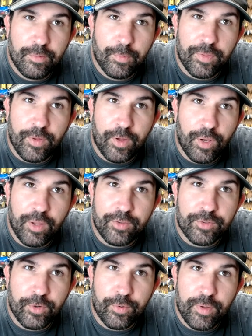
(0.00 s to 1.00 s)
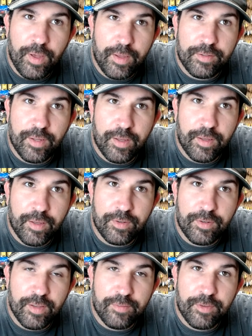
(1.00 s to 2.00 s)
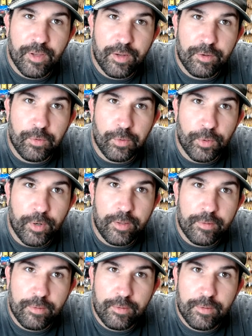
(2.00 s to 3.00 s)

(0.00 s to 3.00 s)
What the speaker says: with all its Createx and DevCon glory.